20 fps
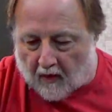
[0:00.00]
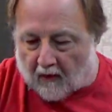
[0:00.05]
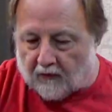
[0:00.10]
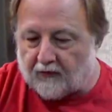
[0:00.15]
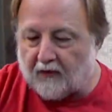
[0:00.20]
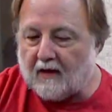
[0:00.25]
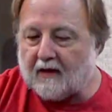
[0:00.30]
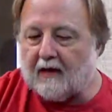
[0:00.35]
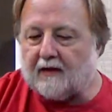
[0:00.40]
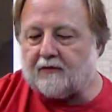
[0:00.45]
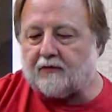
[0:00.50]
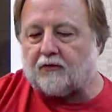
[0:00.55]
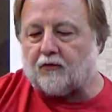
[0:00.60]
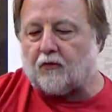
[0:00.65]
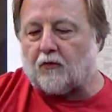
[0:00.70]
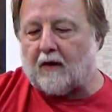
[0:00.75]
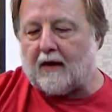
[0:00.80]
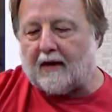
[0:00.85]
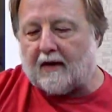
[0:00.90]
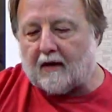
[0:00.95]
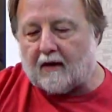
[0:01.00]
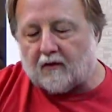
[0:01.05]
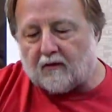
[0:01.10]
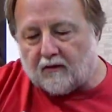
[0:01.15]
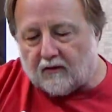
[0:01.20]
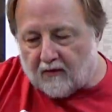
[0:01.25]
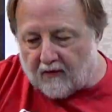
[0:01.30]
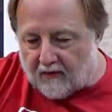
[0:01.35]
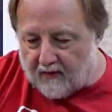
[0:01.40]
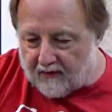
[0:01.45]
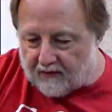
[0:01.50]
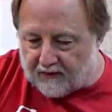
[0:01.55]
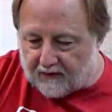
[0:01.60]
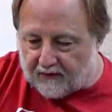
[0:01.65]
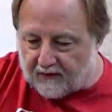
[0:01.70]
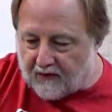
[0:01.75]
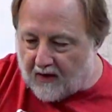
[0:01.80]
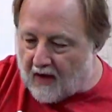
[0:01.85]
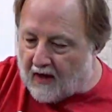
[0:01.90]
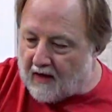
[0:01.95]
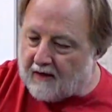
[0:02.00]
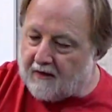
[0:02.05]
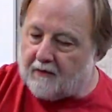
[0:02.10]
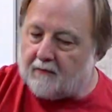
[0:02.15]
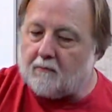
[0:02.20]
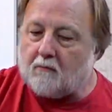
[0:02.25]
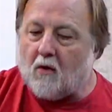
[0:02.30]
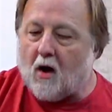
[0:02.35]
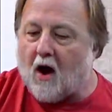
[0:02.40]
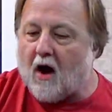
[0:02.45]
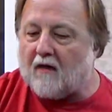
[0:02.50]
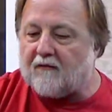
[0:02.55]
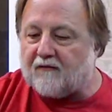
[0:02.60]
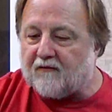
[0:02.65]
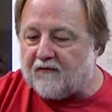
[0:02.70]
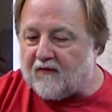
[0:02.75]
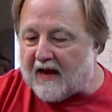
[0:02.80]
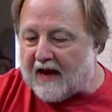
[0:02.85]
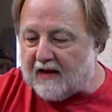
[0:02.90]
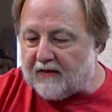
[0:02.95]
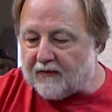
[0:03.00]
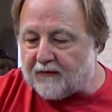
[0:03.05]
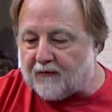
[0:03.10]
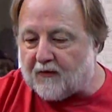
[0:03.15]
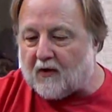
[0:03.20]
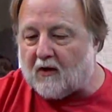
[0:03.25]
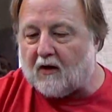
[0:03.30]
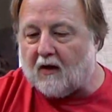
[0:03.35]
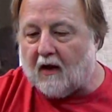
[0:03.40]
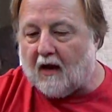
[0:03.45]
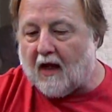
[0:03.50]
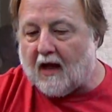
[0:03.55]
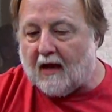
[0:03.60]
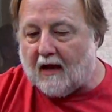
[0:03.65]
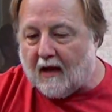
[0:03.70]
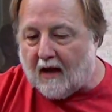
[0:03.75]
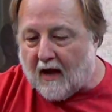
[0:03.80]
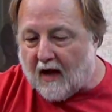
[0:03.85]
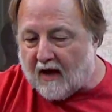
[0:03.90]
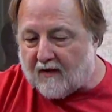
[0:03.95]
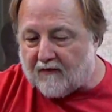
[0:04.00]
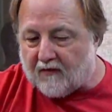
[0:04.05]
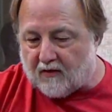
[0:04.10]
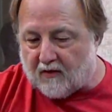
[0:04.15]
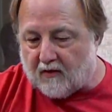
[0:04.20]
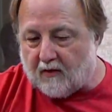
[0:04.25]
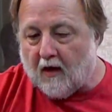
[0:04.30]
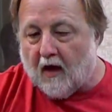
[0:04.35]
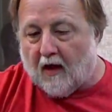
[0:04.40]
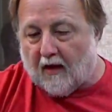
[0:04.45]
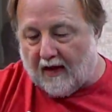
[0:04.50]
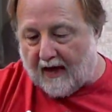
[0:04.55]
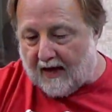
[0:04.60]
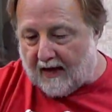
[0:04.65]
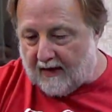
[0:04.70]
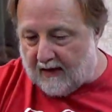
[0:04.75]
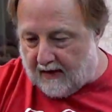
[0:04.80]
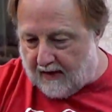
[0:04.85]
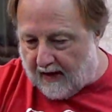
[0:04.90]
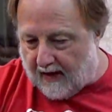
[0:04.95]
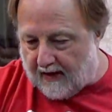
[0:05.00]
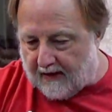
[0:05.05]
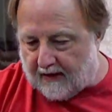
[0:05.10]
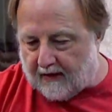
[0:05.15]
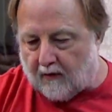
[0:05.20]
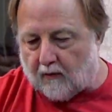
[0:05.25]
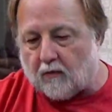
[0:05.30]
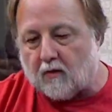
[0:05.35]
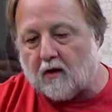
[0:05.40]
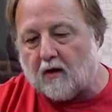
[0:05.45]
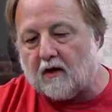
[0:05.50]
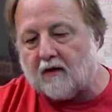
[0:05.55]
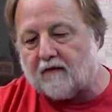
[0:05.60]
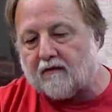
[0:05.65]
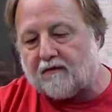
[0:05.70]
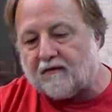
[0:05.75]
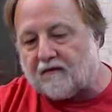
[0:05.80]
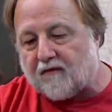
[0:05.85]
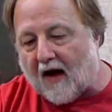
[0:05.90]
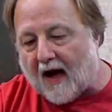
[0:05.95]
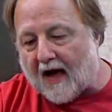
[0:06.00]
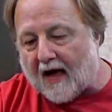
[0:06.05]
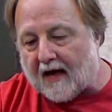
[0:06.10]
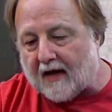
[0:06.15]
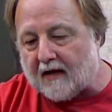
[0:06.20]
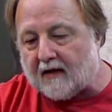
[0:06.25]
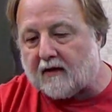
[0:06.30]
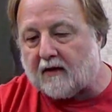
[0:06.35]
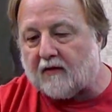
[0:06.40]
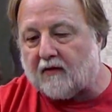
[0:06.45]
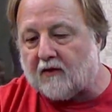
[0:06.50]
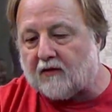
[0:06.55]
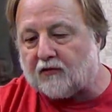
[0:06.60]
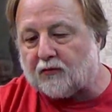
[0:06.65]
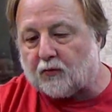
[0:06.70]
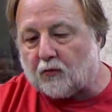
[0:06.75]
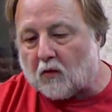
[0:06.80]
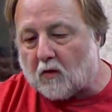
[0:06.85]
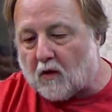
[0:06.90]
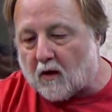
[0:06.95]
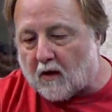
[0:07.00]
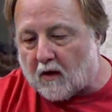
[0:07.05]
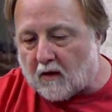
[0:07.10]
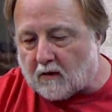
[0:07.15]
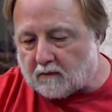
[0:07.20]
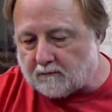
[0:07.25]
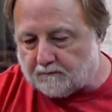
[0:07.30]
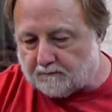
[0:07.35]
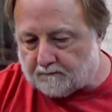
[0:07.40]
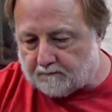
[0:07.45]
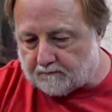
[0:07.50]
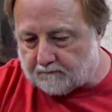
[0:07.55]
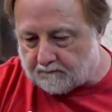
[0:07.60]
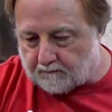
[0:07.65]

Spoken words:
So let's drink to the sun, more faithful a lover than any we'll find in this world.